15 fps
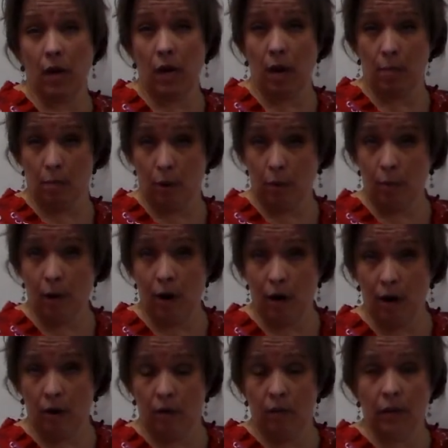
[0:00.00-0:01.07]
a number
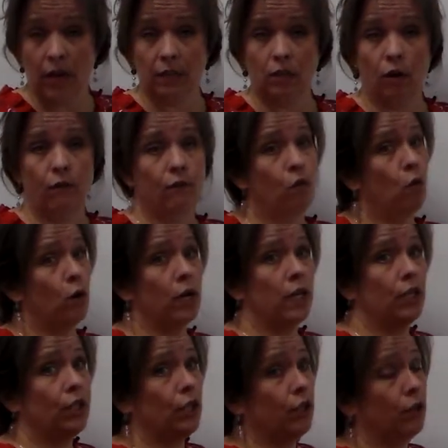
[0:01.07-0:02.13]
part, that's our
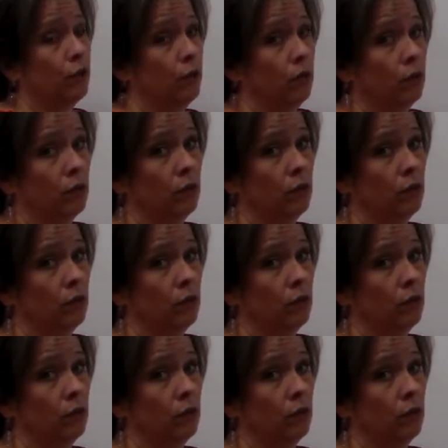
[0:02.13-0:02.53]
42,